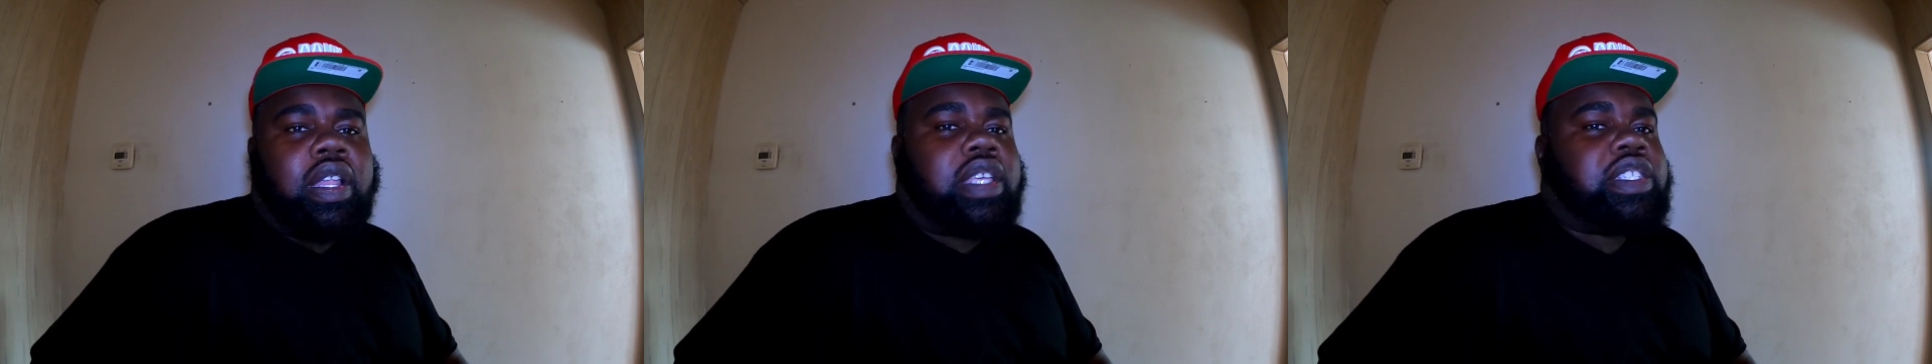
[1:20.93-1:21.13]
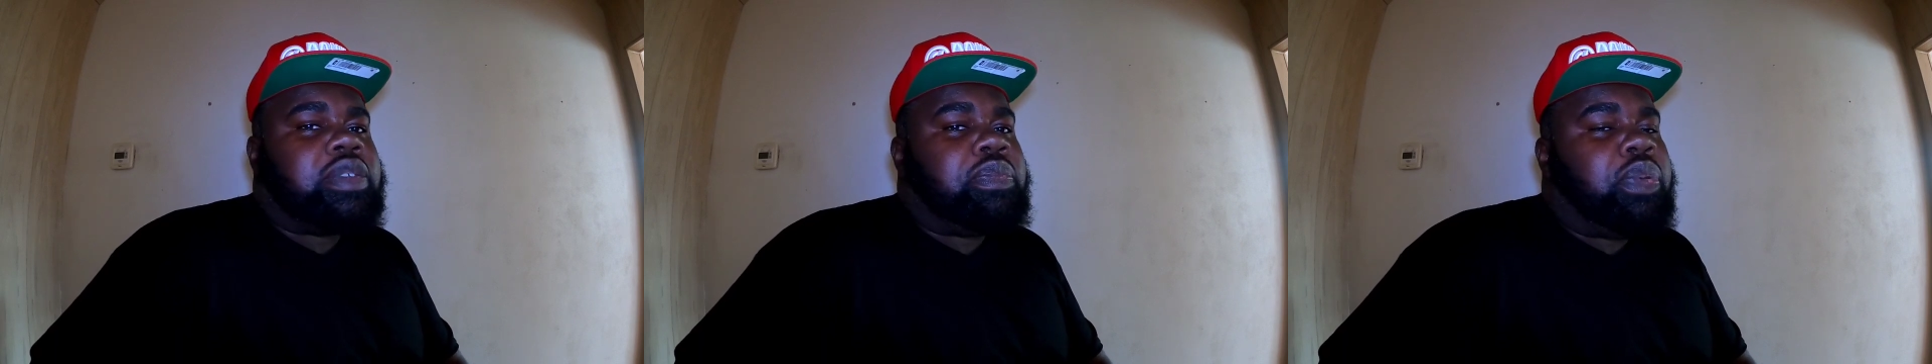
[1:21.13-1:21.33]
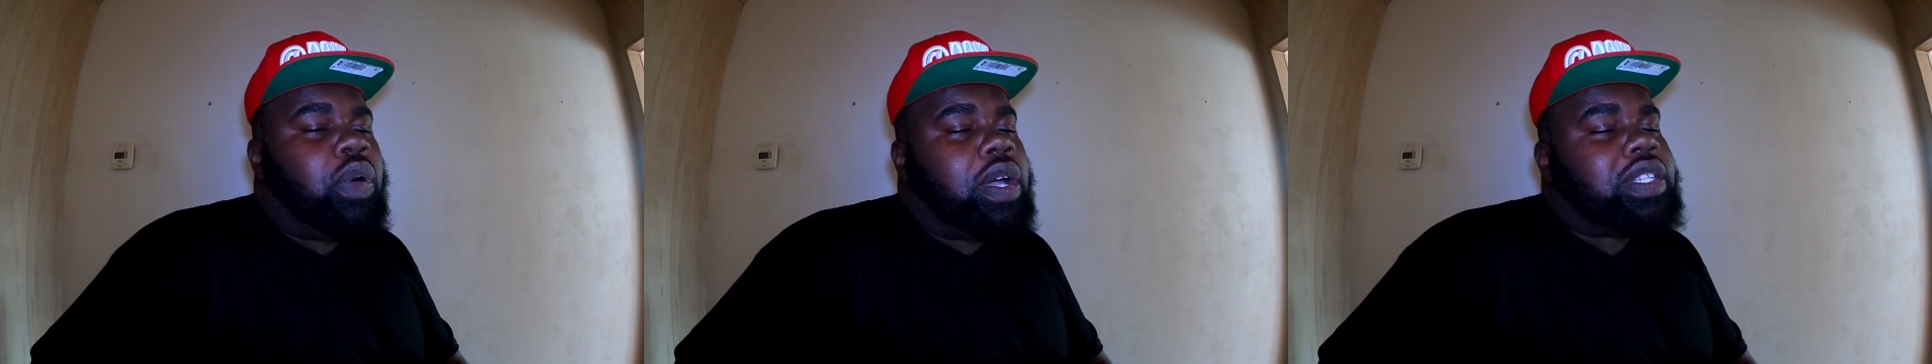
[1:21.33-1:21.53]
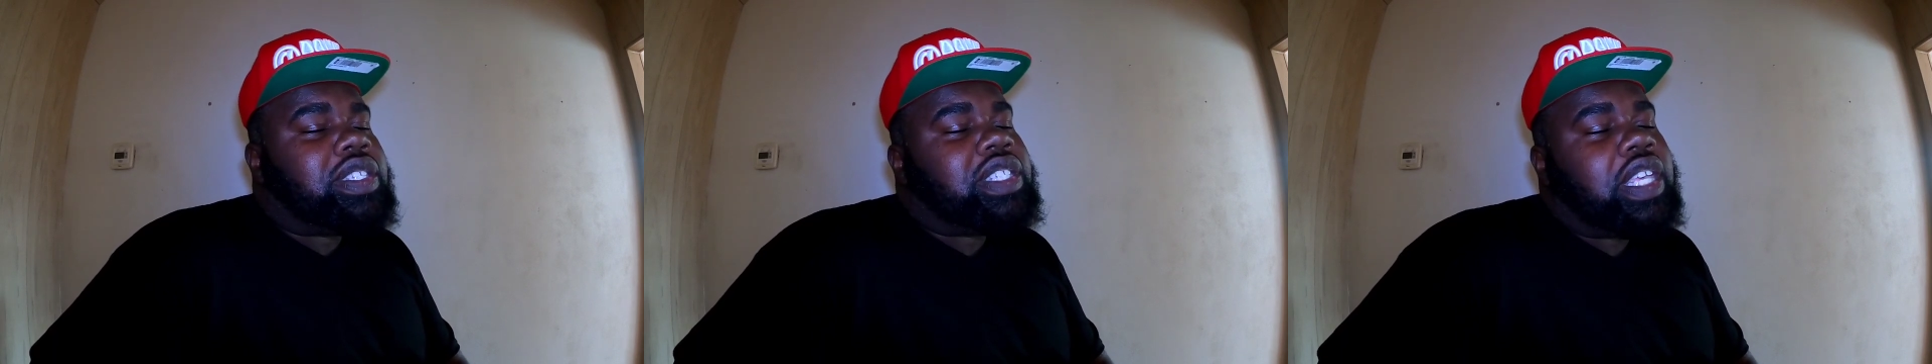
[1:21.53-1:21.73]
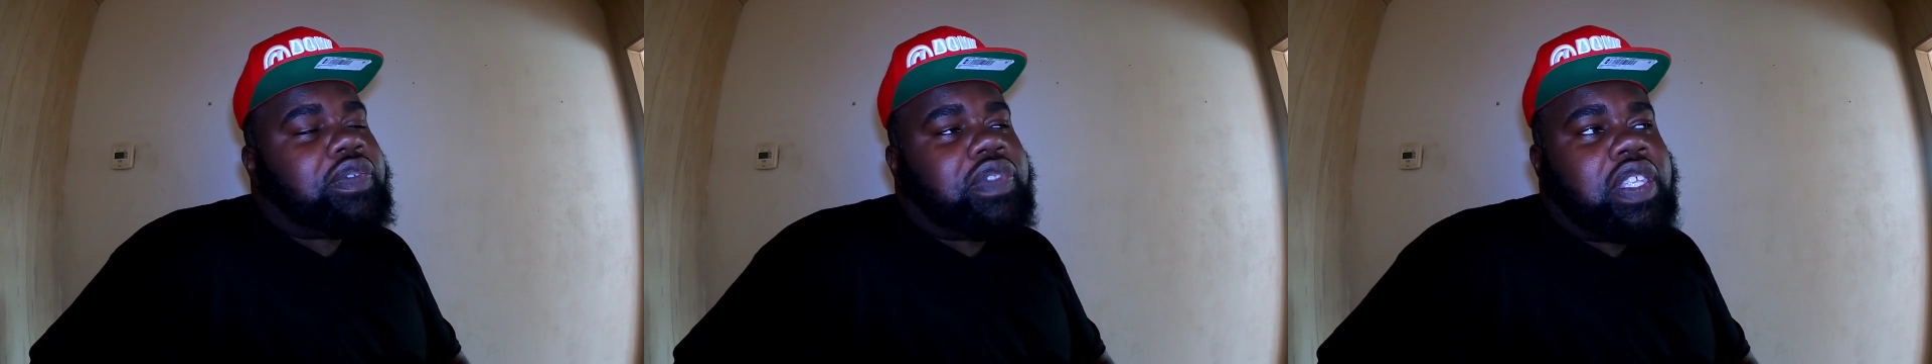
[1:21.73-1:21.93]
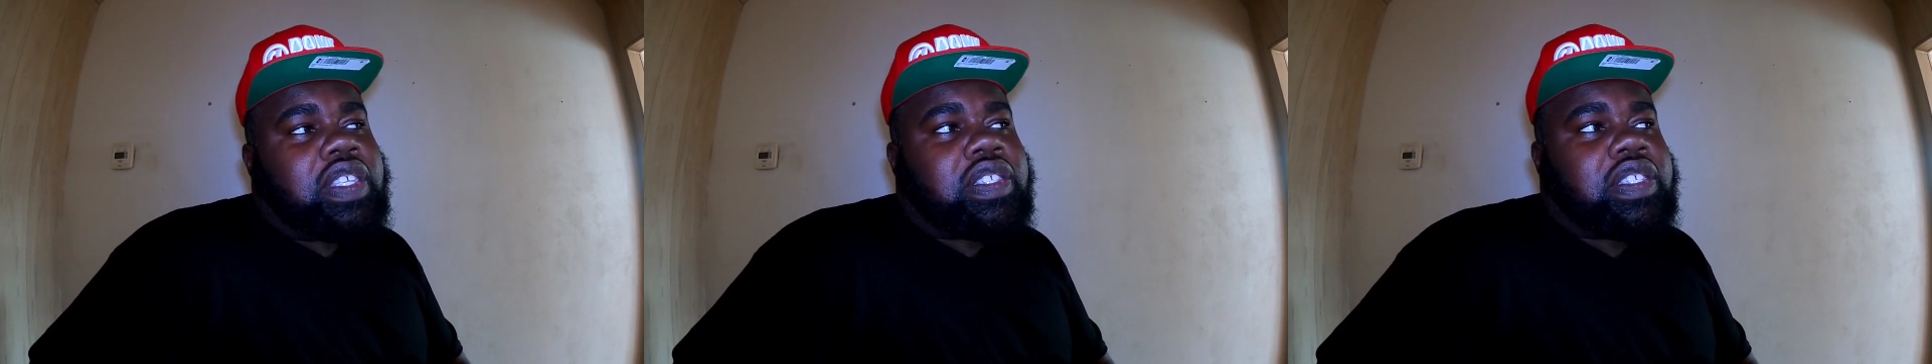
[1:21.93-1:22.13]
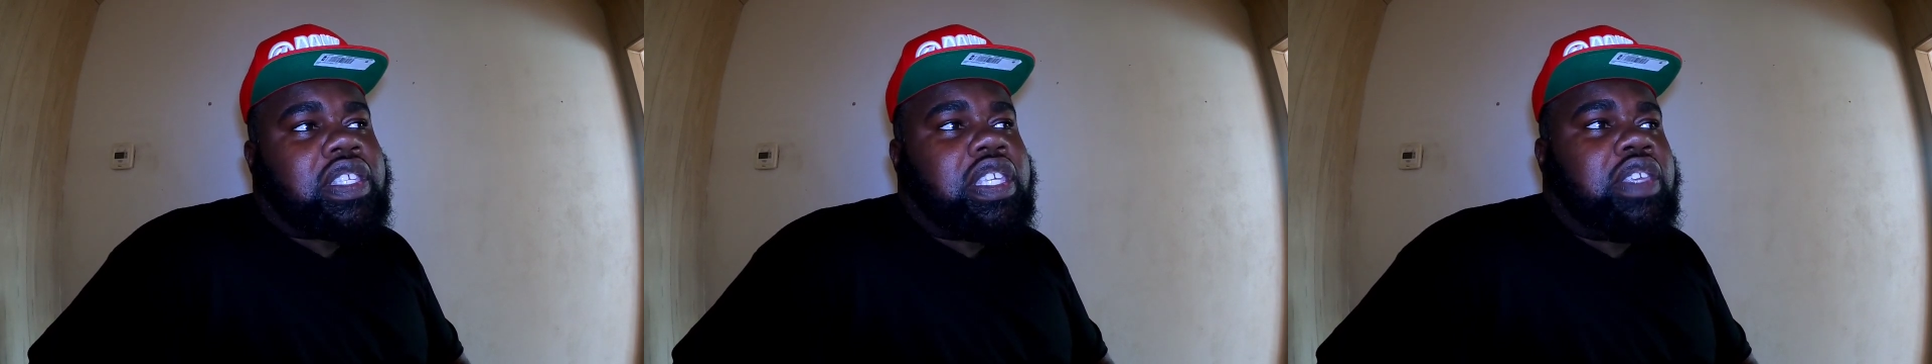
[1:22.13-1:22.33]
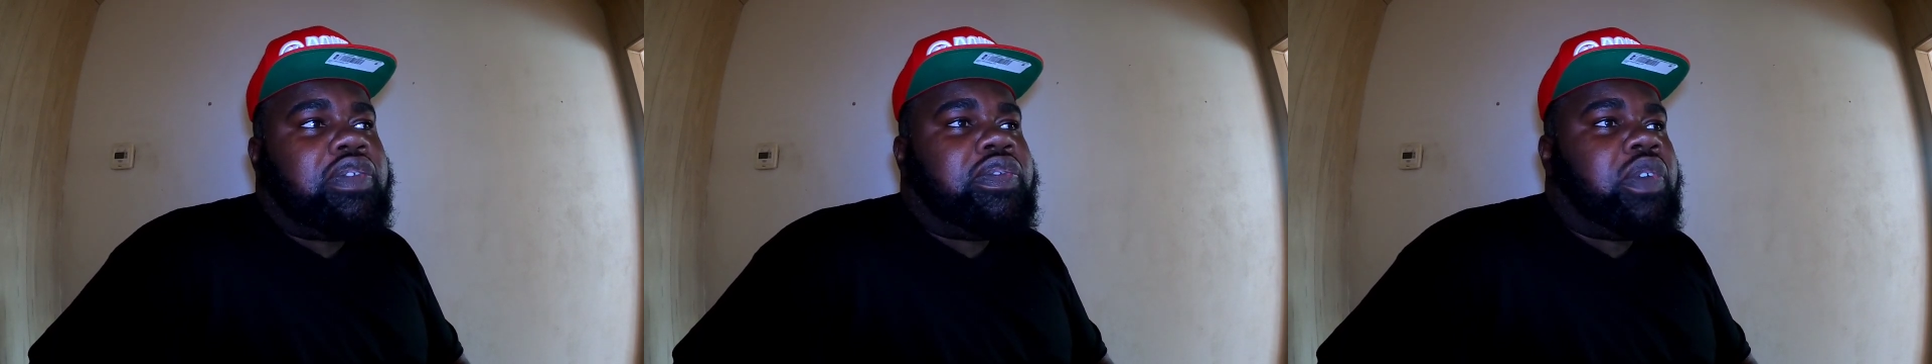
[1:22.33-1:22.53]
That's important. Safety is
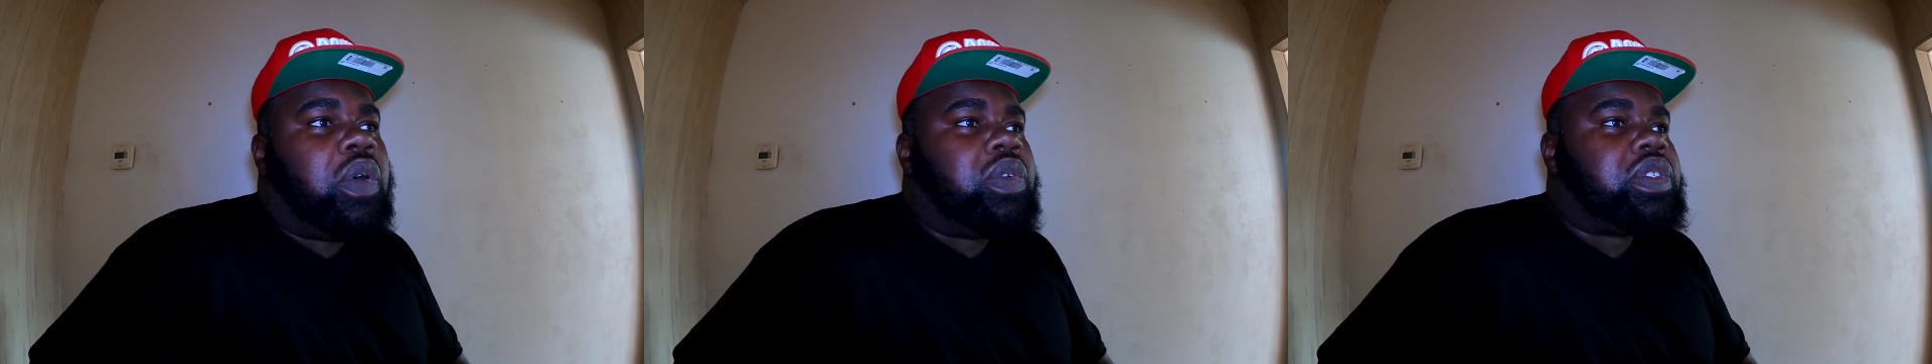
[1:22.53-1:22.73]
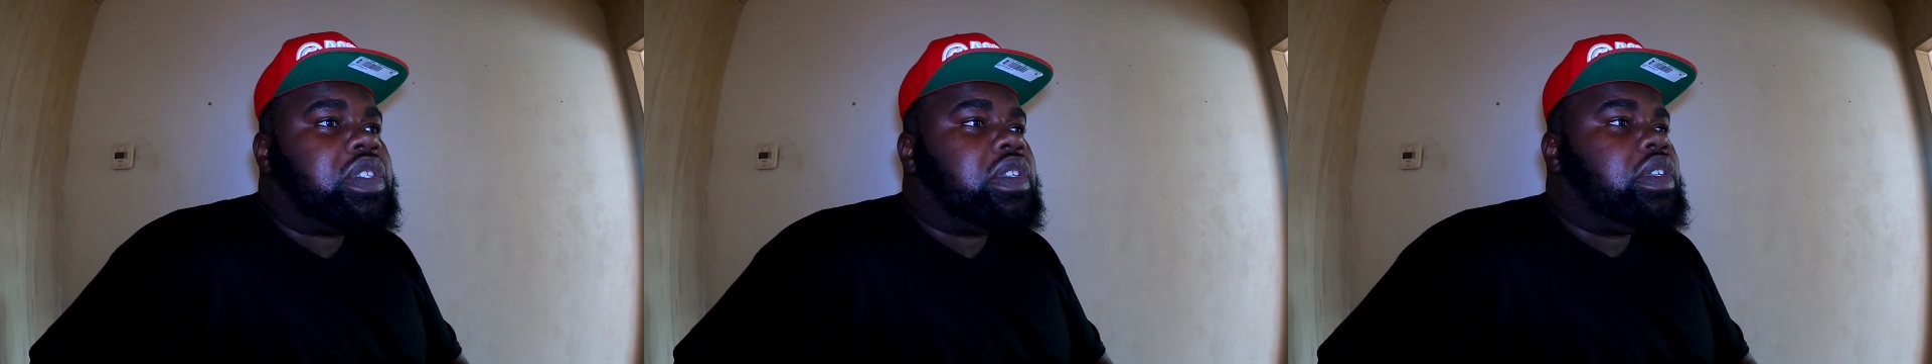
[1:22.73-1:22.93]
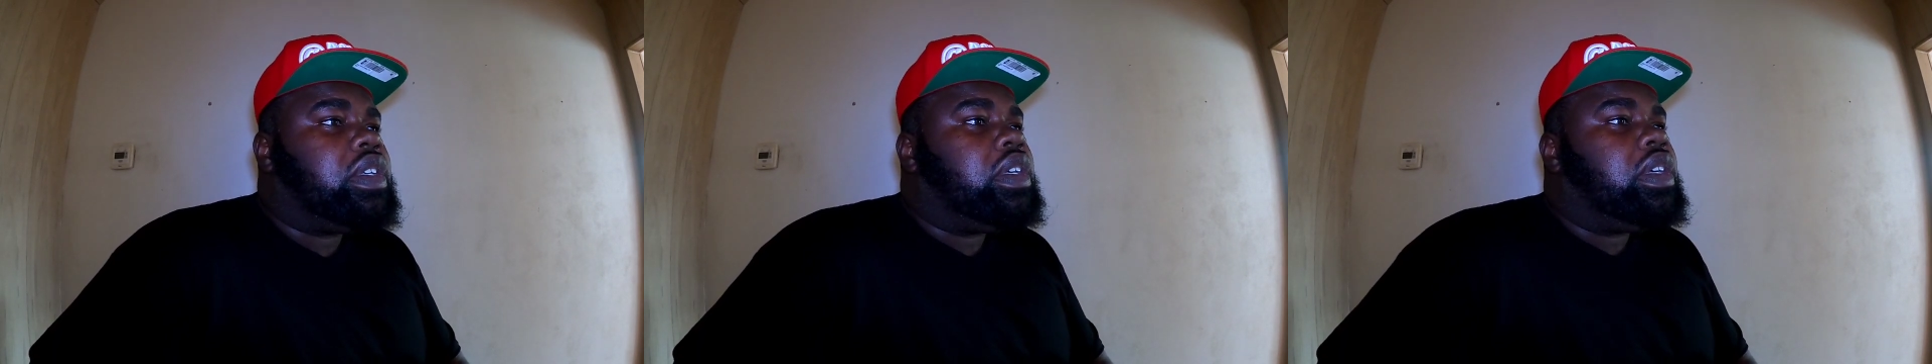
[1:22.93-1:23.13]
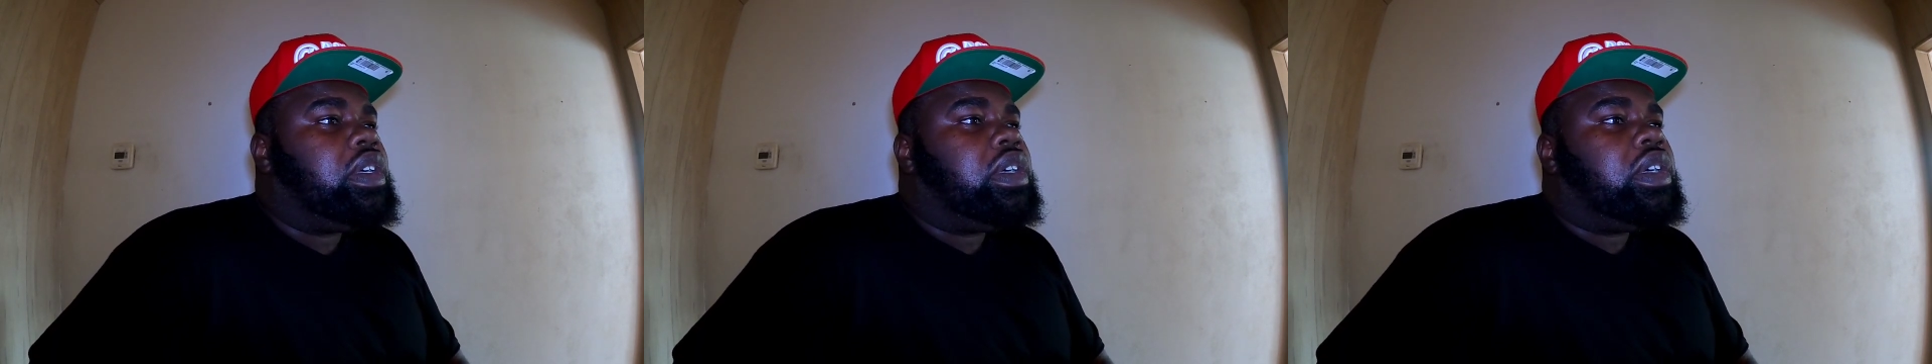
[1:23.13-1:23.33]
key, folks.